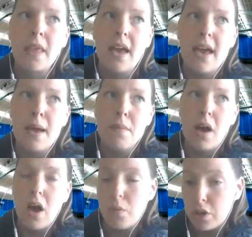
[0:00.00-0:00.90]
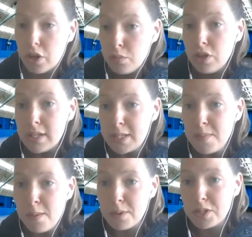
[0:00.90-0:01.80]
Our community
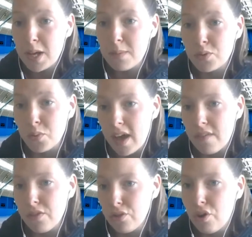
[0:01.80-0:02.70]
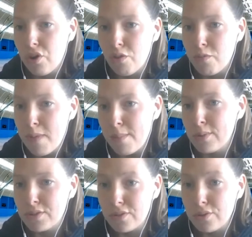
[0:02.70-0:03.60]
membership, so we have a lot of
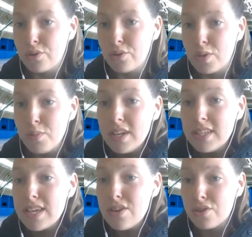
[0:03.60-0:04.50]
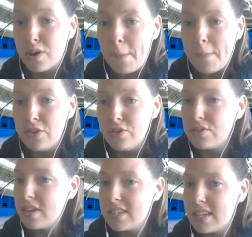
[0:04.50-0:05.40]
members of the local community who come and
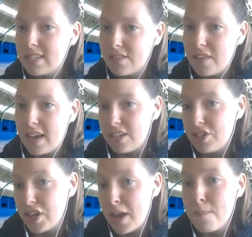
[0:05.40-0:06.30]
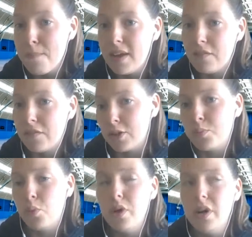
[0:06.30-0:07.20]
use us as a gym and for
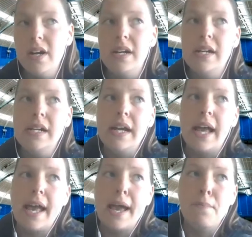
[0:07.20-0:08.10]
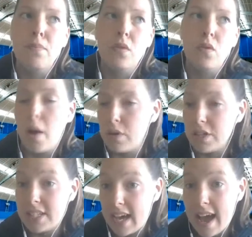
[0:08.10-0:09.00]
sport. Our
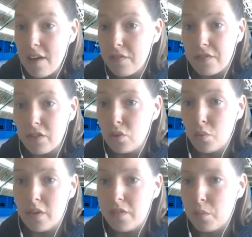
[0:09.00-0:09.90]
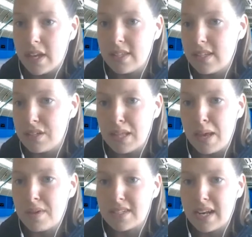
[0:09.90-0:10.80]
staff, you know, we consider
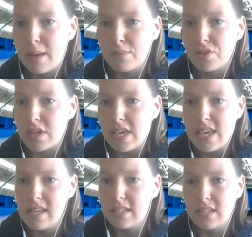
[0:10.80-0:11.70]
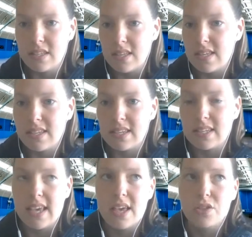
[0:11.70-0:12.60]
them as an absolute key to the
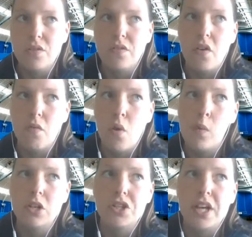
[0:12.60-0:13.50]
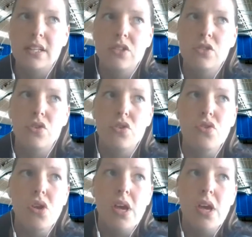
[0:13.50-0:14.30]
success of what we're trying to do.